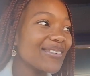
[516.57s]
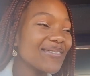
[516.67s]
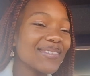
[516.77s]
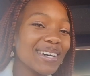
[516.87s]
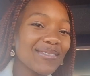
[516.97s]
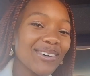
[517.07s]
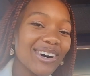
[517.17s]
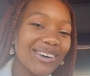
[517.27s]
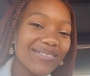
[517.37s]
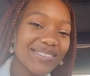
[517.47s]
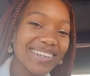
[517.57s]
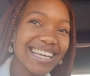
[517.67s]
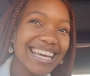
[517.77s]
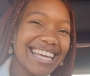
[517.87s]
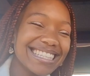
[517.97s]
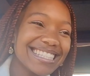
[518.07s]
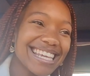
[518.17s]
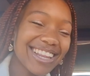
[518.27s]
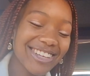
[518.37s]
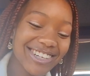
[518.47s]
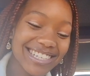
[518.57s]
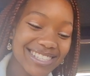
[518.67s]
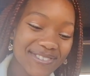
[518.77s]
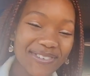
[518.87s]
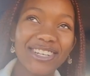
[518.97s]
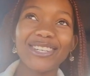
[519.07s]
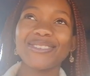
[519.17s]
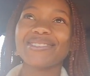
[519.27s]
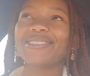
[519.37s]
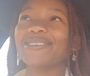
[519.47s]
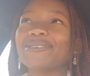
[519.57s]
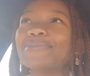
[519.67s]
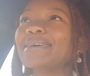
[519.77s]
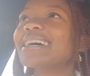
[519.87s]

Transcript: my mom and tell her it's for YouTube.